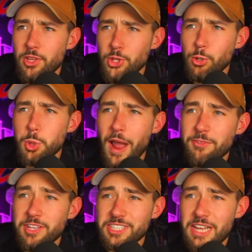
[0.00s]
You
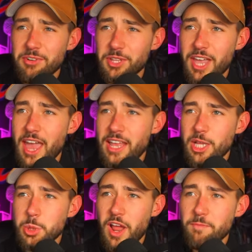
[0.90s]
drafted Xavier Leggett.
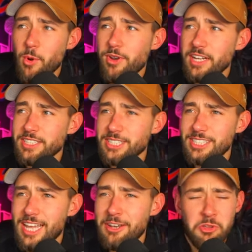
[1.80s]
Draft Bo Nix
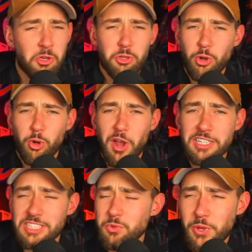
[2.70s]
instead. You're
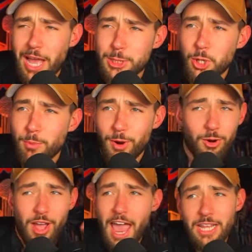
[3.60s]
crazy. We got Joe
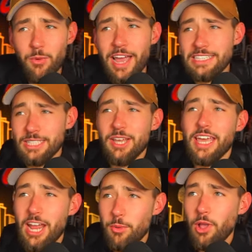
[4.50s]
Burrow. Anyways,
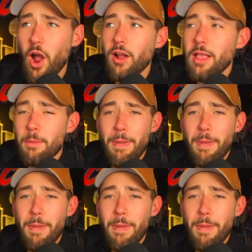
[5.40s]
here we are.